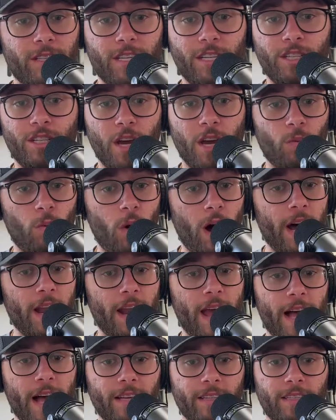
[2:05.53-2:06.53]
TJ Watt,
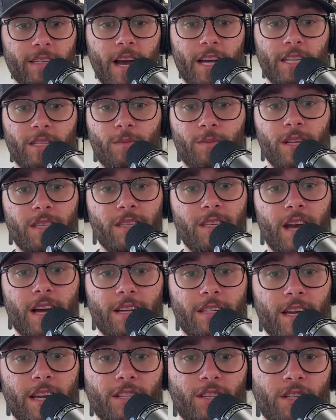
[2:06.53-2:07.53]
Alex Highsmith,
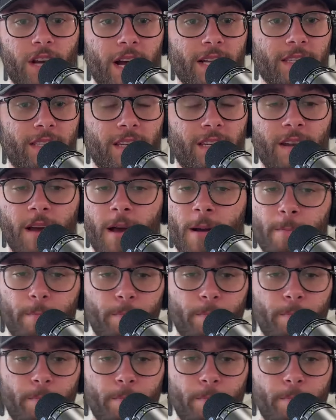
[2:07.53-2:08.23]
Deontay Johnson,